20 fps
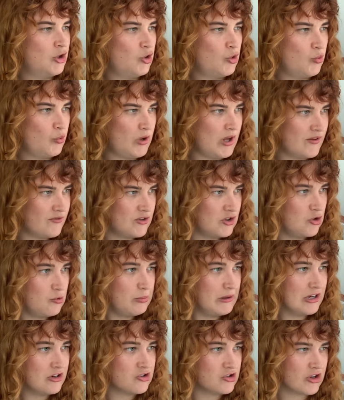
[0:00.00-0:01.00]
"We have a new
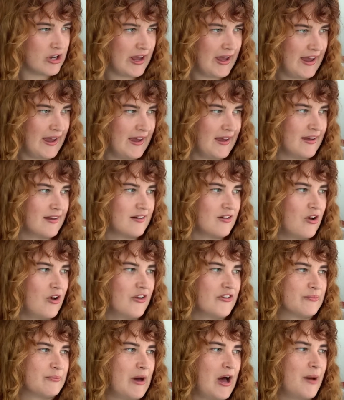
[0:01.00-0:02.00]
picture to hang,"
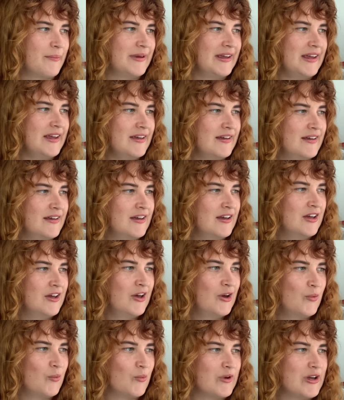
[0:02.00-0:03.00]
calls Mommy.
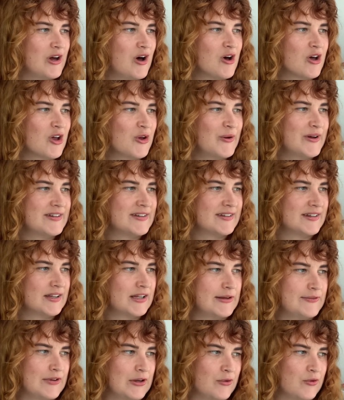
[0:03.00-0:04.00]
We all go into the
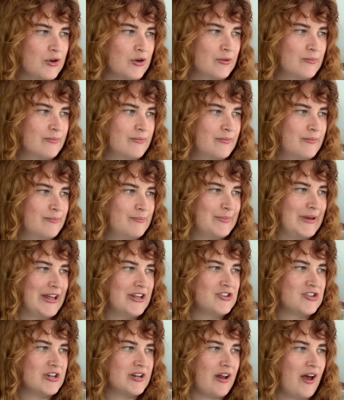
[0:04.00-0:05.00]
living room.
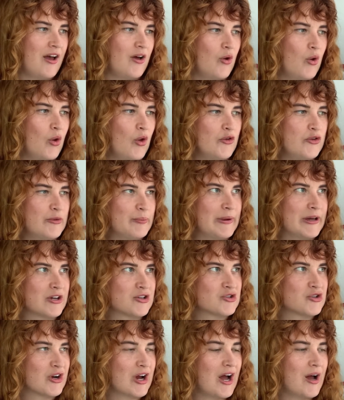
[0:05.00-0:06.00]
Benji and I hold the
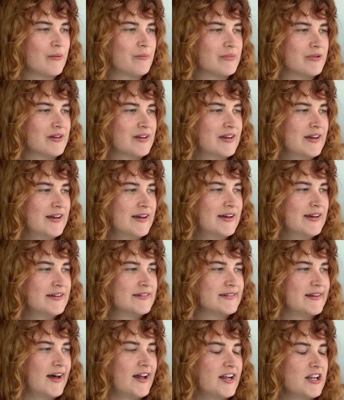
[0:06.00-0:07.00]
picture up. Daddy